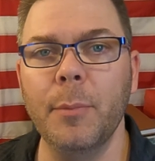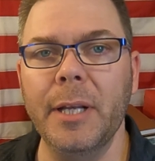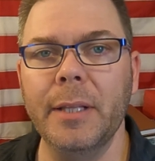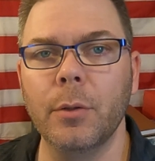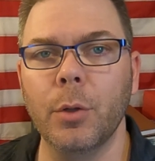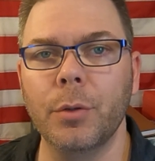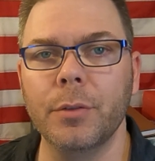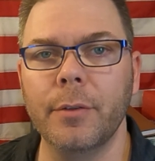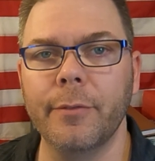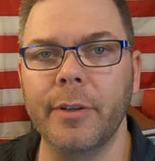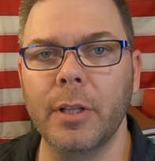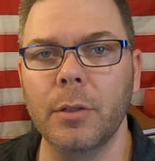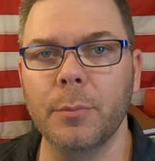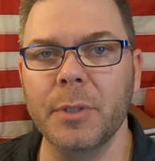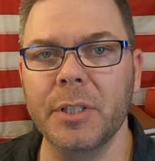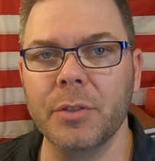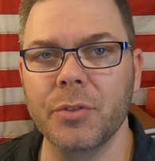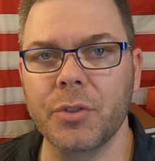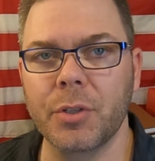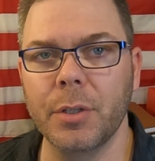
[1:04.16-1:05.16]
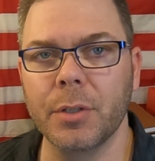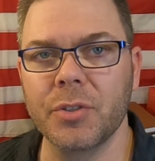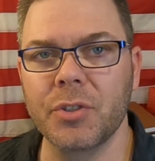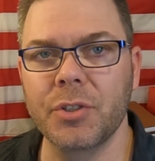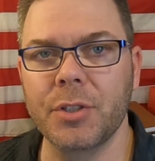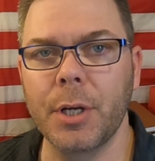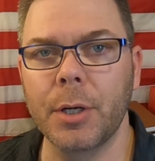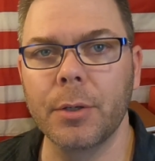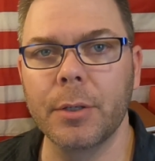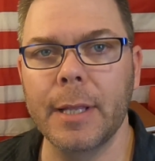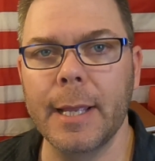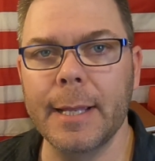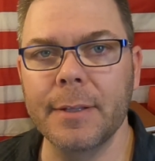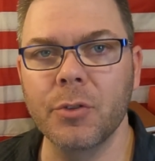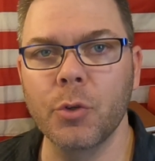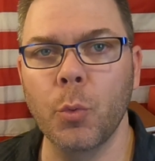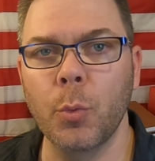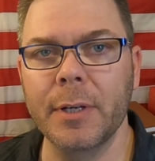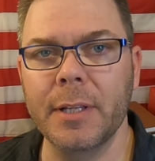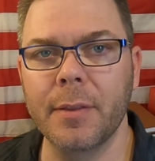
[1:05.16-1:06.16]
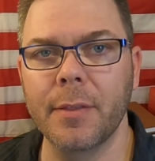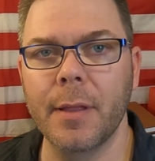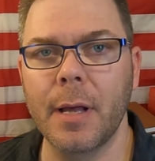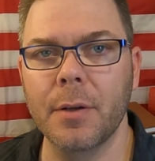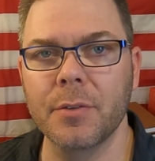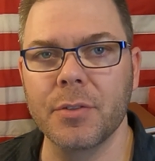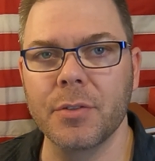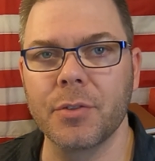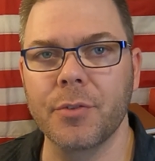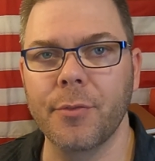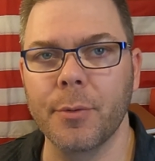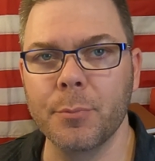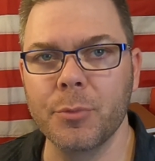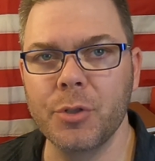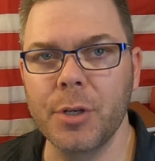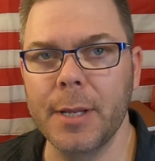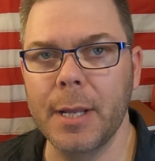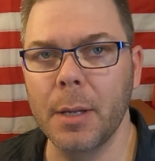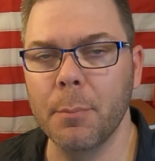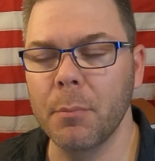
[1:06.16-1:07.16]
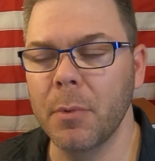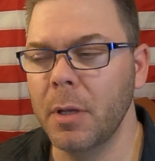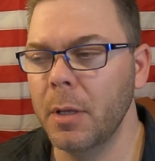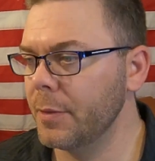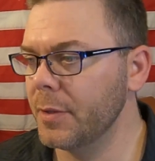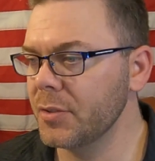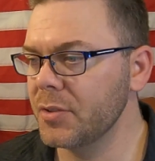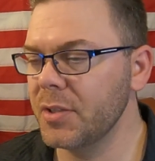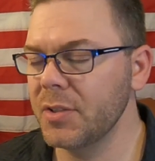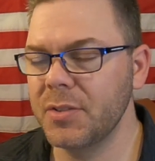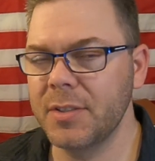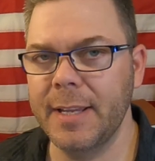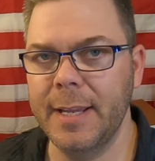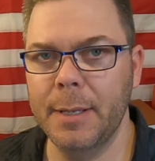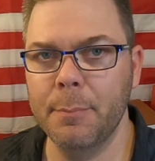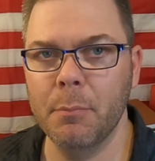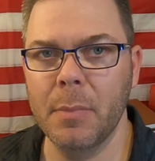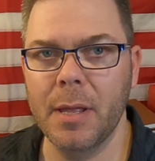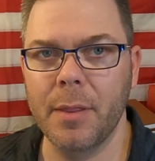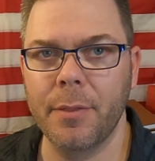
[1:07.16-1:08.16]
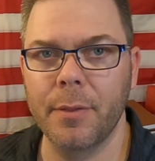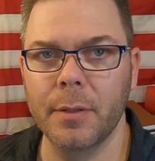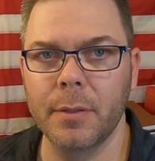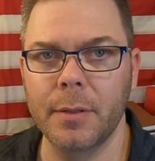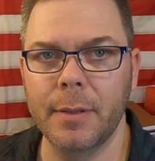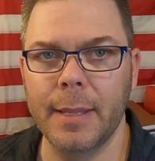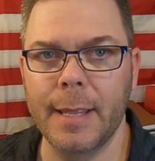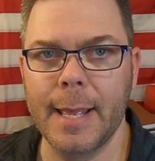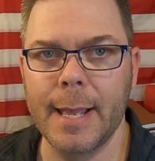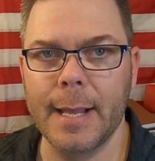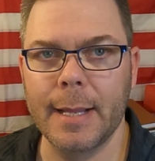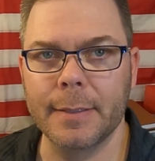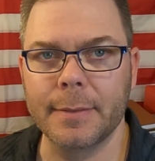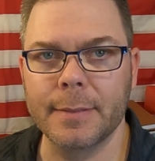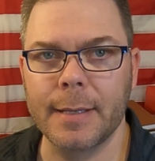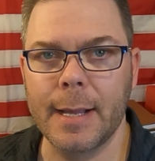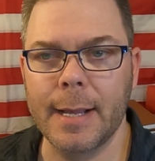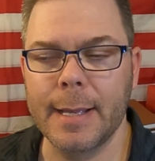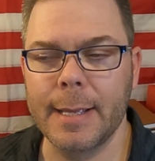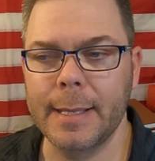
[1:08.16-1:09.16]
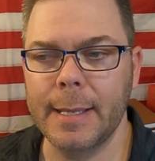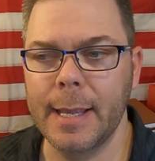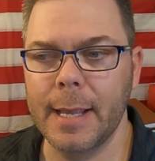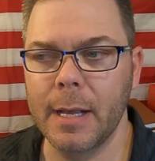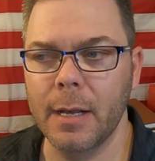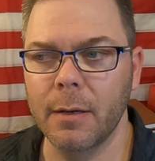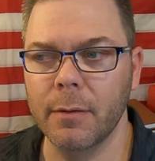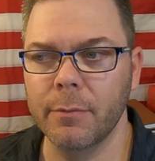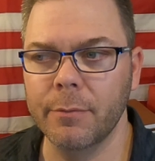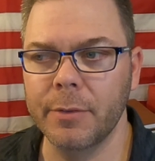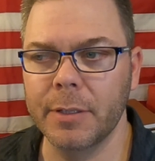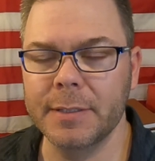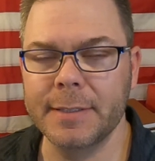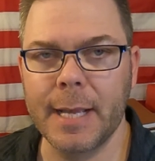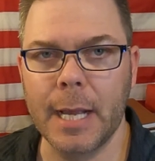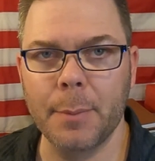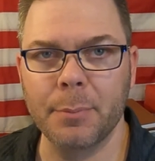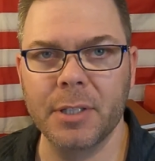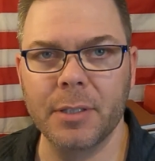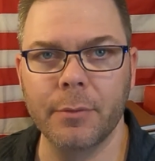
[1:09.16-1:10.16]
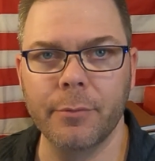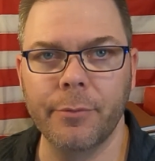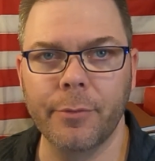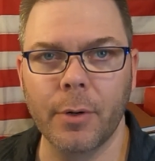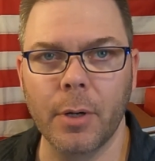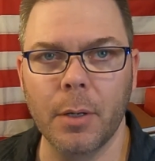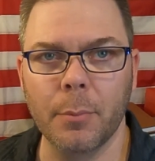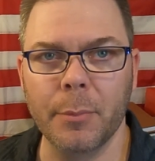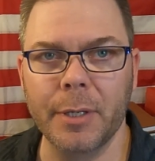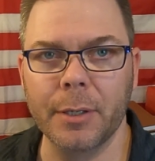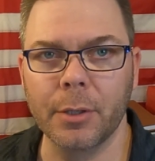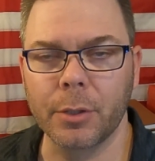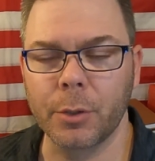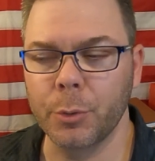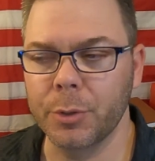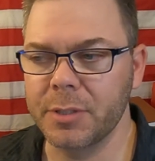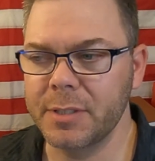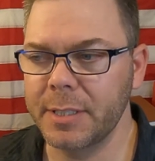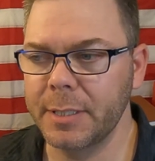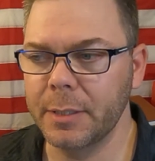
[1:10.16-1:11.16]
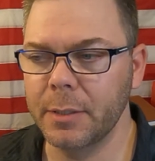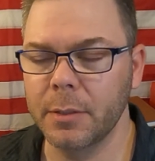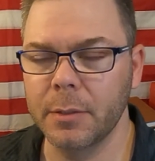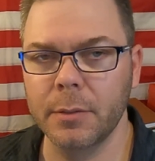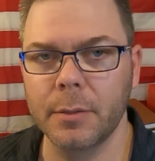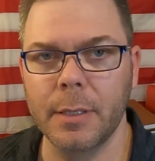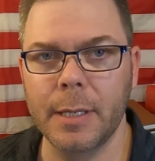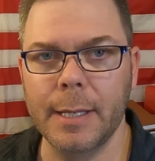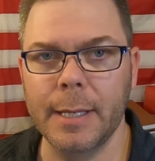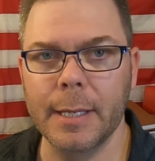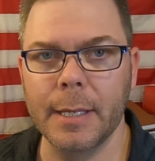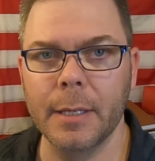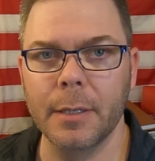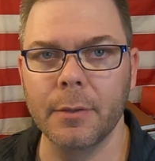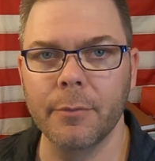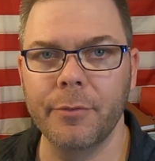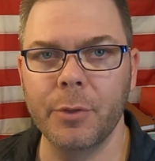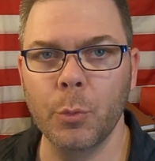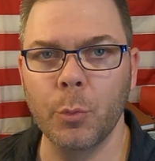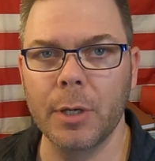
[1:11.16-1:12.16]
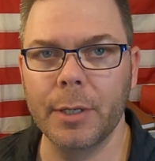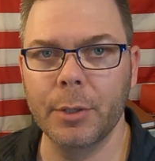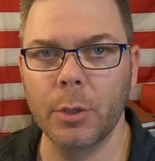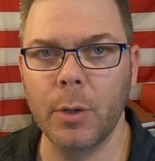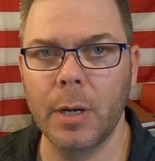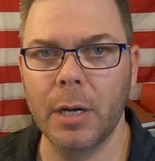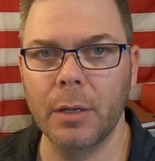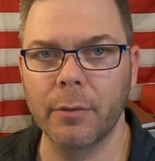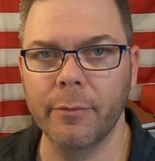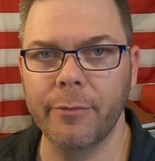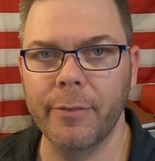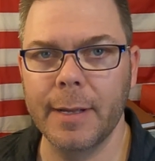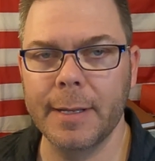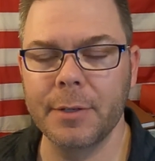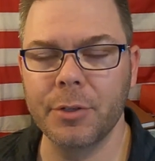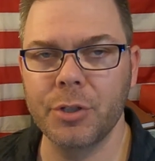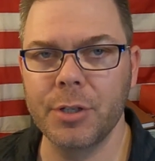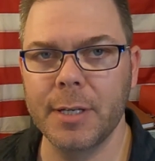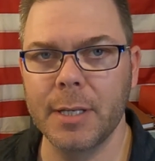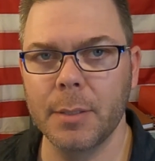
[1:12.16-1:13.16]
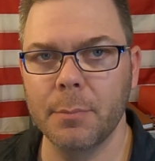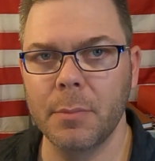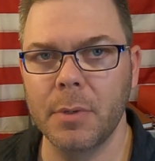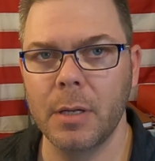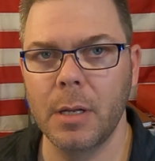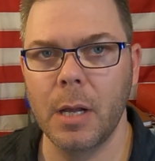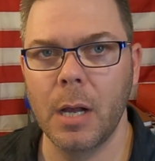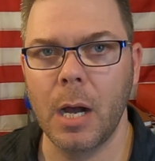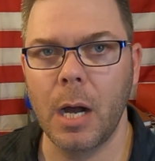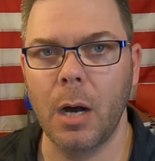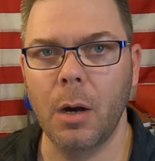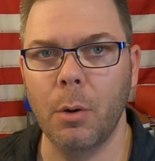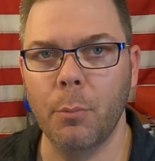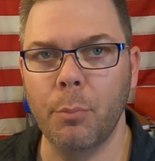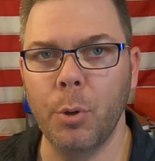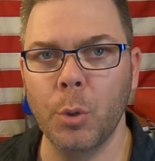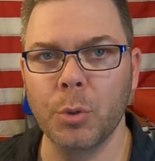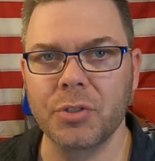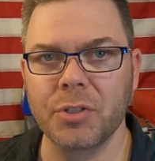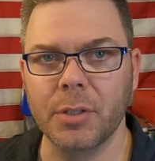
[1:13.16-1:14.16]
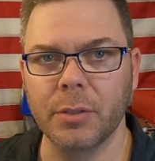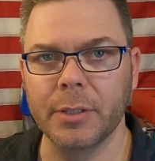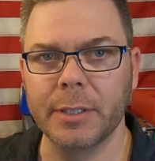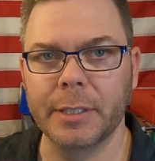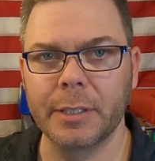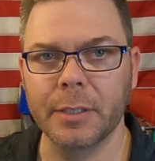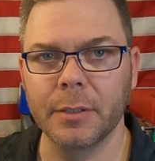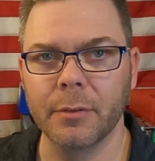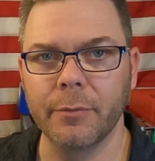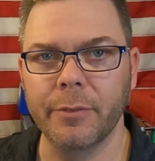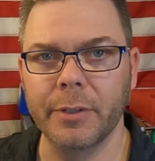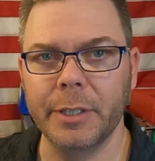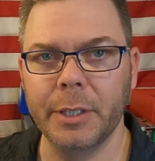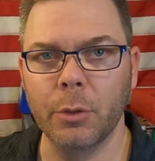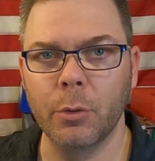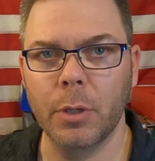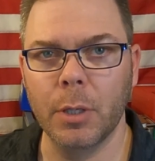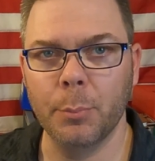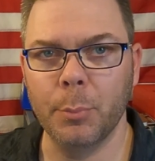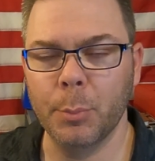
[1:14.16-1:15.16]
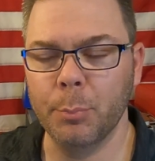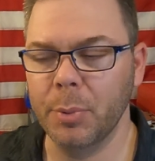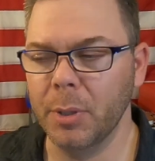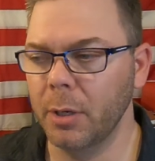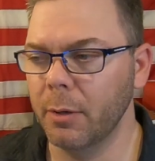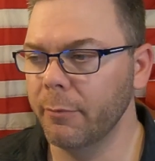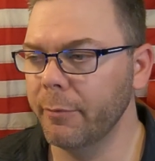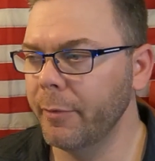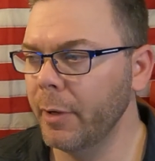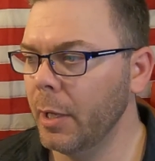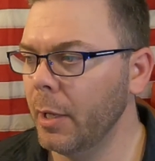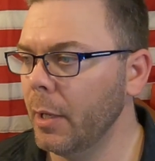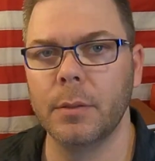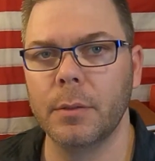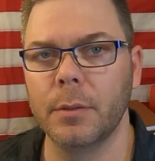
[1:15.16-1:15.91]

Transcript: of my load development is going to start at 20 thousandths from jam. This is a method that I have adopted from Eric Cortina. And if you want to know how to find jam, I'll post a link in the video up above.